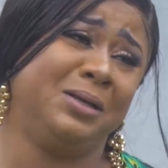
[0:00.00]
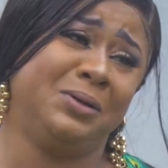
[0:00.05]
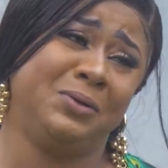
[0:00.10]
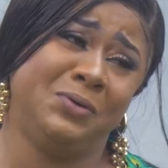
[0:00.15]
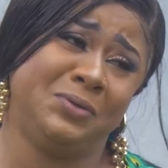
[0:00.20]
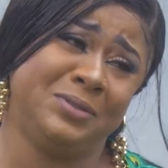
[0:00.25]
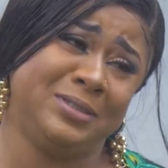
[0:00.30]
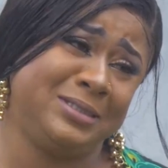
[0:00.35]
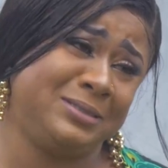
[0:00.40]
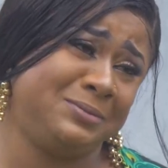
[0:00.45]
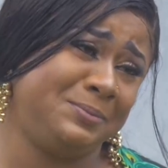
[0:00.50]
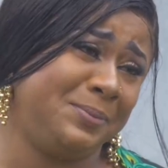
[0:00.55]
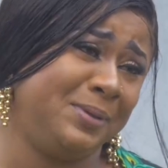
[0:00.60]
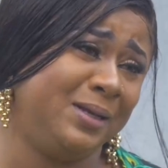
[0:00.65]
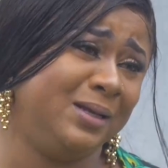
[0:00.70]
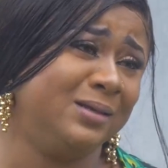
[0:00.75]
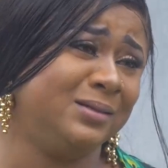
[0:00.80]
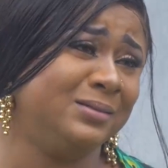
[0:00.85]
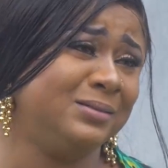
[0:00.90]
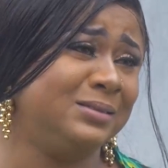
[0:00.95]

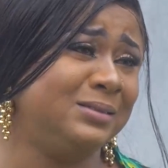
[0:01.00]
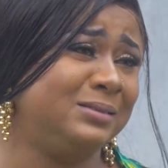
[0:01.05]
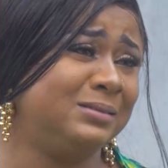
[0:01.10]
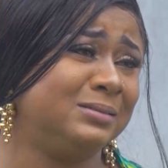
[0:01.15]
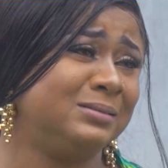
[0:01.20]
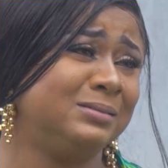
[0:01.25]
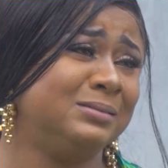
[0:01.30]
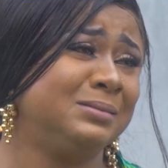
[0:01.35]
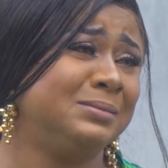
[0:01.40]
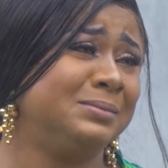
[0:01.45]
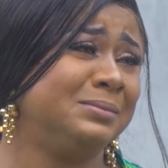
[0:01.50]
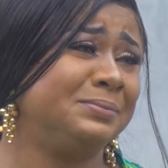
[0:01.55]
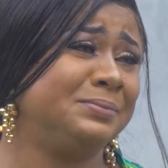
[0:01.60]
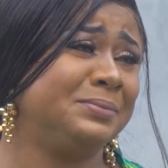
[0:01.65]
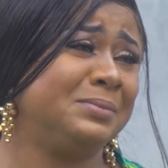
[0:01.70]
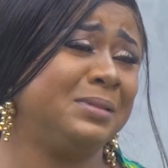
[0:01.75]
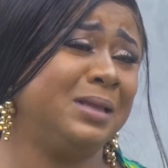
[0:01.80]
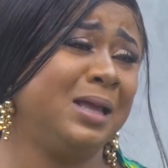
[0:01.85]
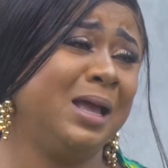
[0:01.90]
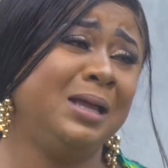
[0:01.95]
husband.
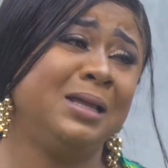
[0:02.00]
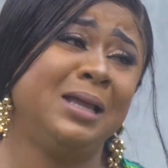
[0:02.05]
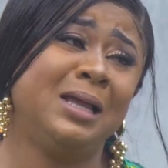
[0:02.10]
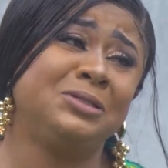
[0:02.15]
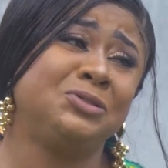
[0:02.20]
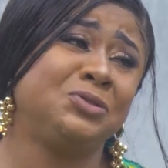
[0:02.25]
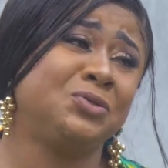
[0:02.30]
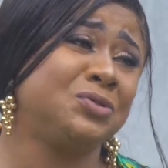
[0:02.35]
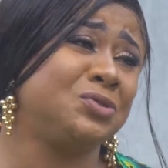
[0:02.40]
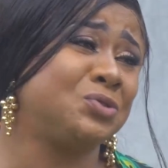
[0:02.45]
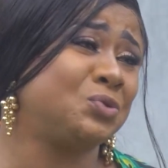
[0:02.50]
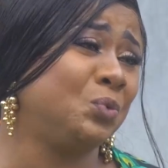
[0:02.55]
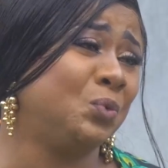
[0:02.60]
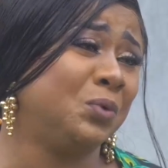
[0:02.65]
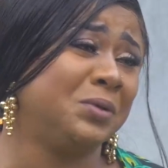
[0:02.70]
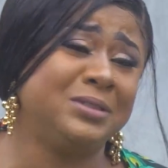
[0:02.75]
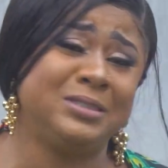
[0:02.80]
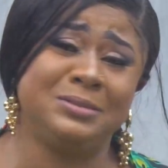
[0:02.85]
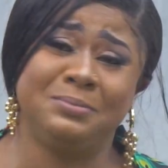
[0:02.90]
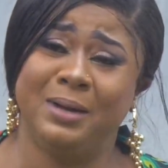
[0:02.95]
I just
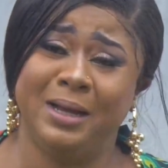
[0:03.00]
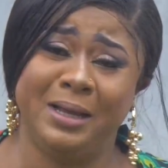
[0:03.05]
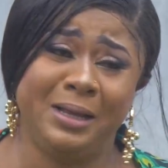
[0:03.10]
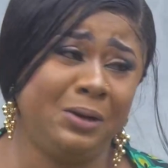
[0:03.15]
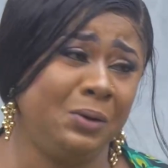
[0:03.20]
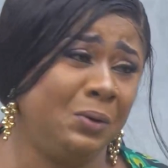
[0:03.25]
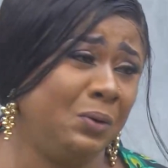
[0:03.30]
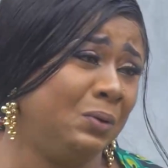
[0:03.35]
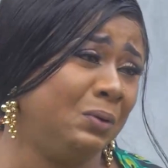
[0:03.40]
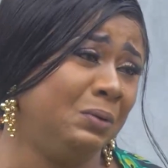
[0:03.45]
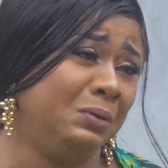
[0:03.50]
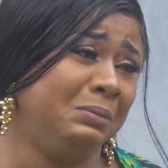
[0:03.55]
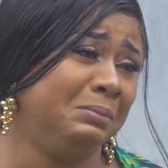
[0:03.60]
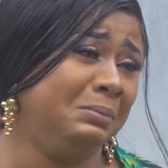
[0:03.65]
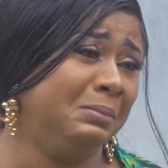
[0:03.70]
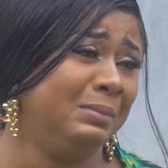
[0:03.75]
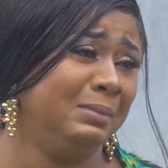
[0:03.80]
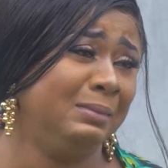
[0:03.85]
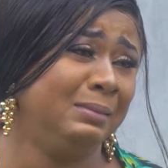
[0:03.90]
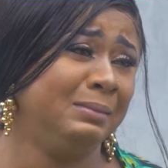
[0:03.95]
want my home.